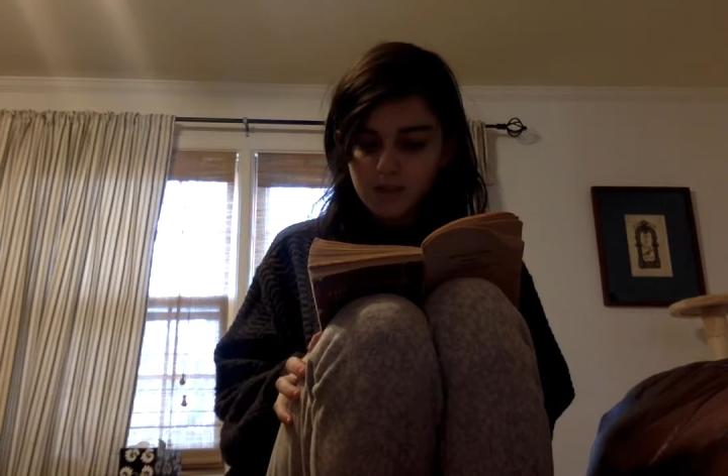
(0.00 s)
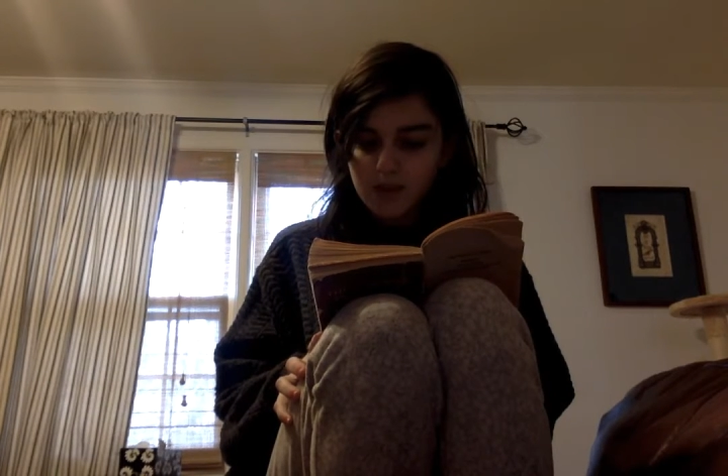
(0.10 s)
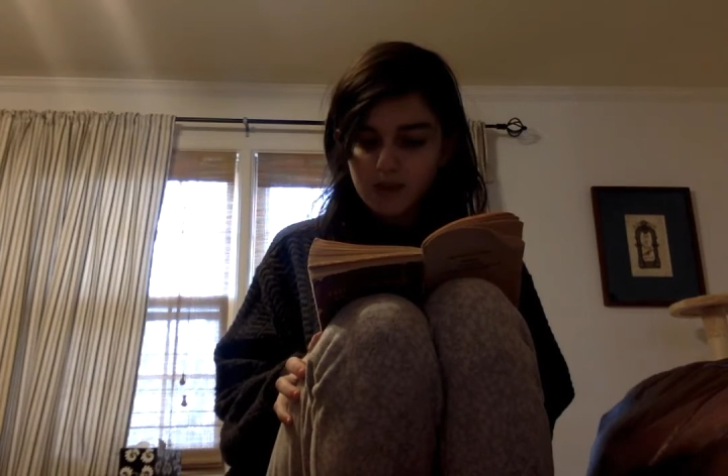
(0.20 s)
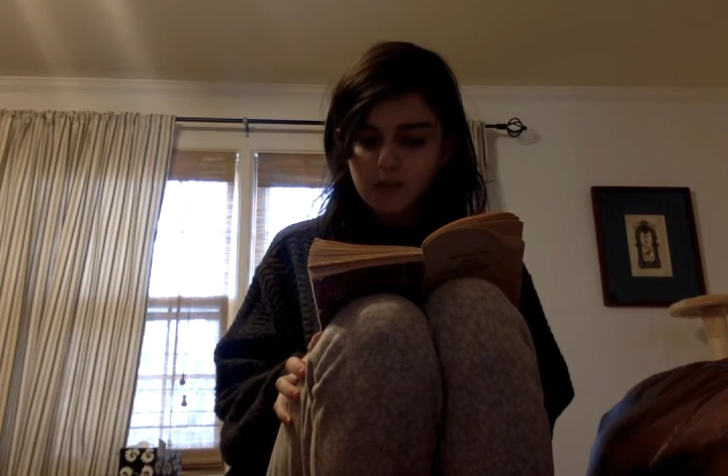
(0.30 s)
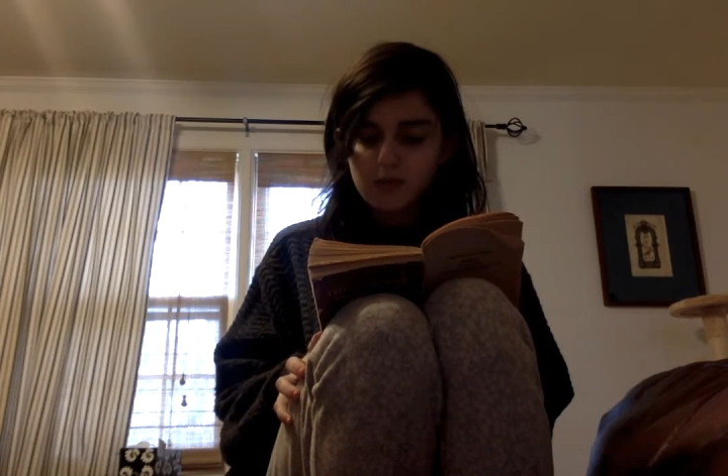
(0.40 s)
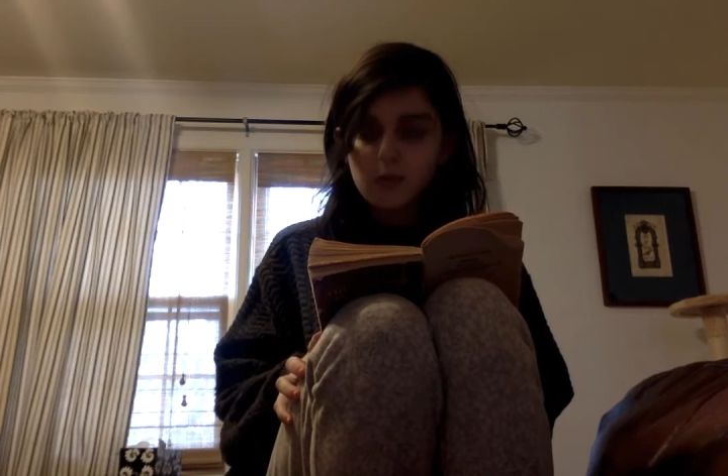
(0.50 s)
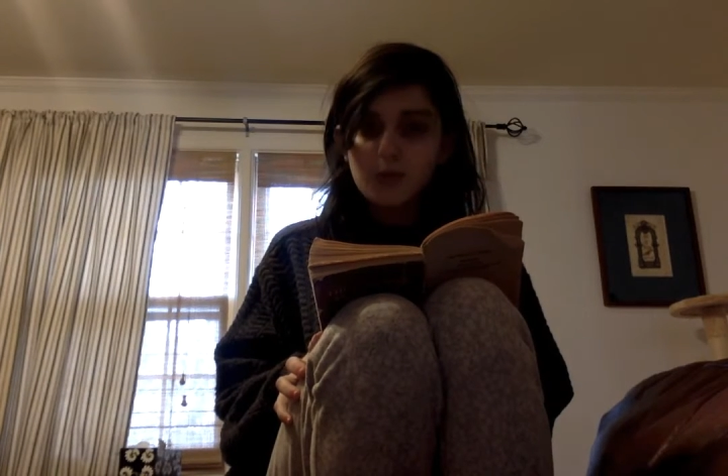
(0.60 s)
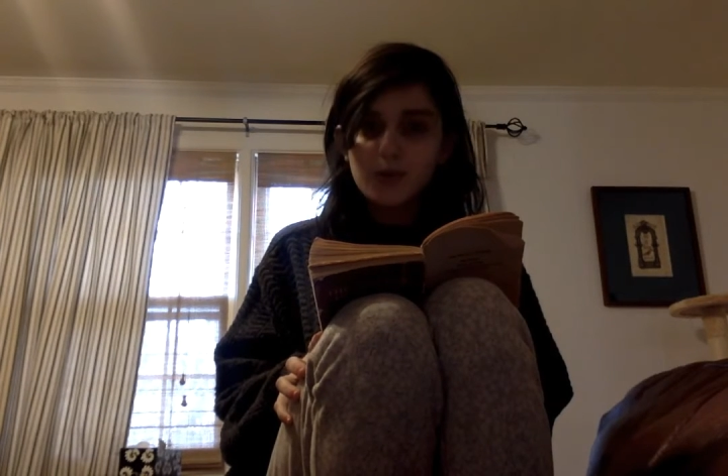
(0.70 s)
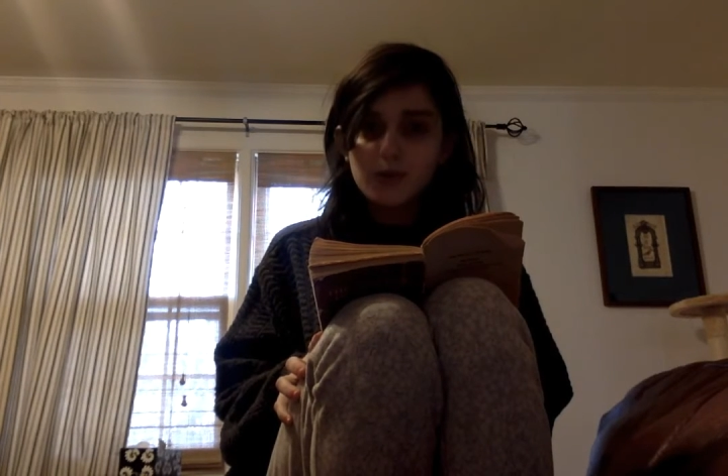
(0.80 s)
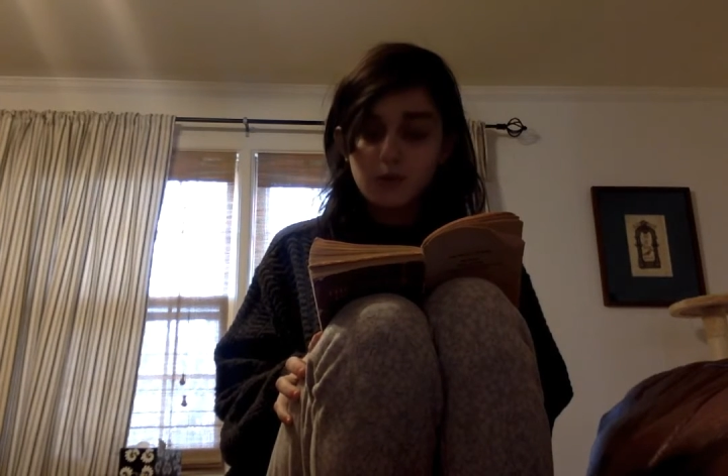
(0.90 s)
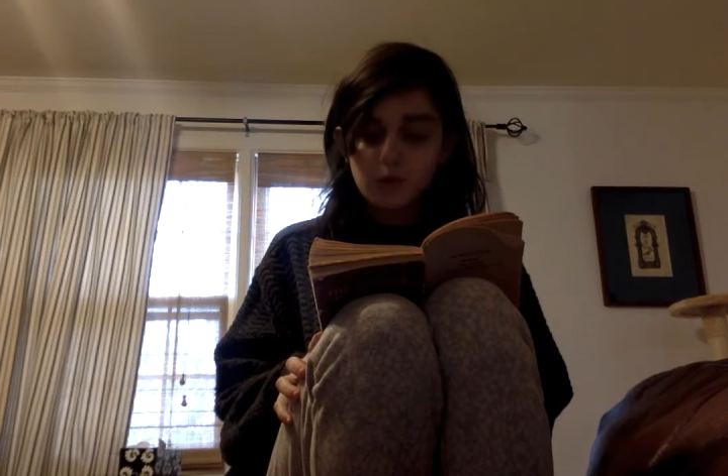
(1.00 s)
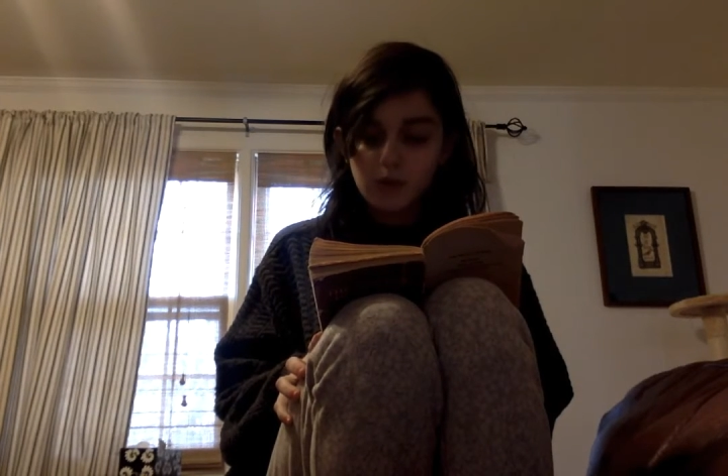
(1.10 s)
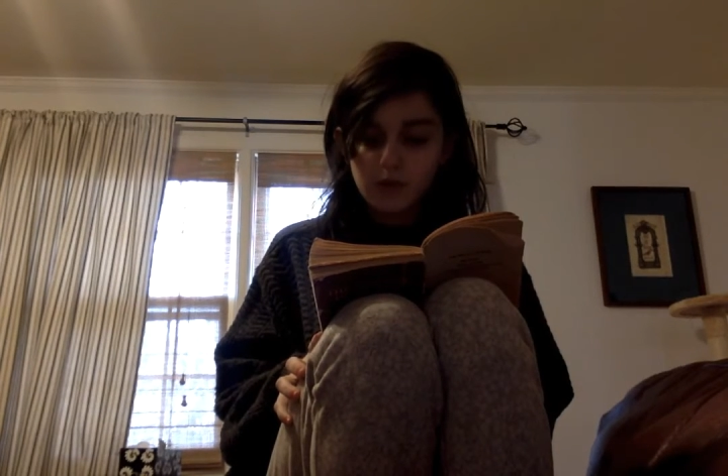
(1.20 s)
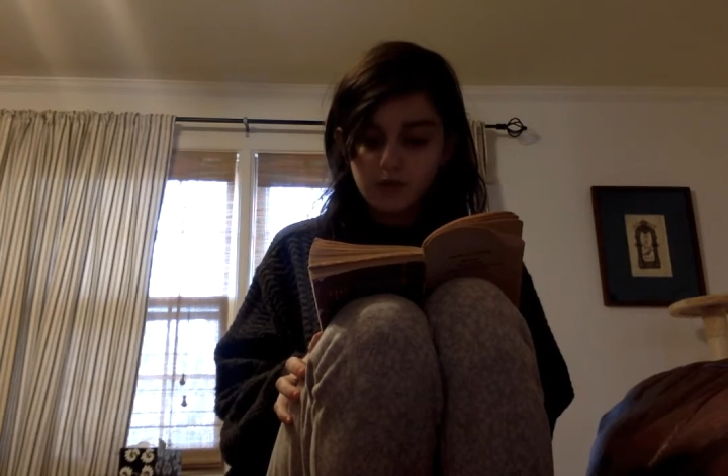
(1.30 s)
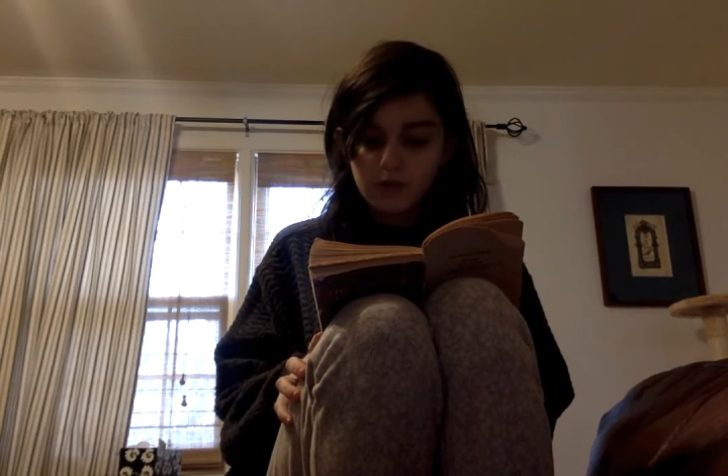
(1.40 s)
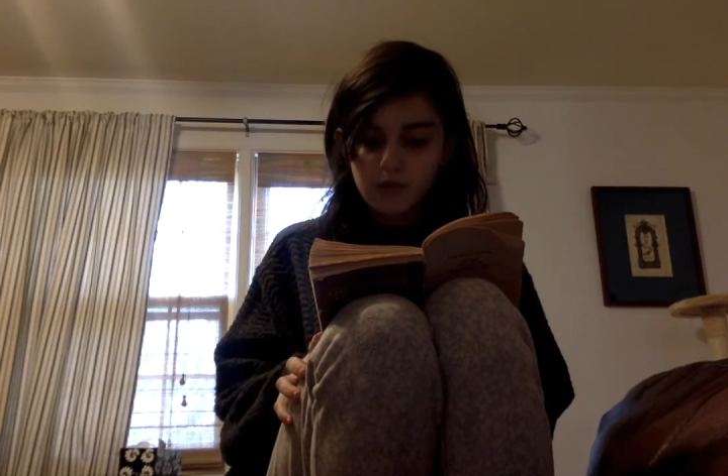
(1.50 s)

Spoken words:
I just quit, sort of.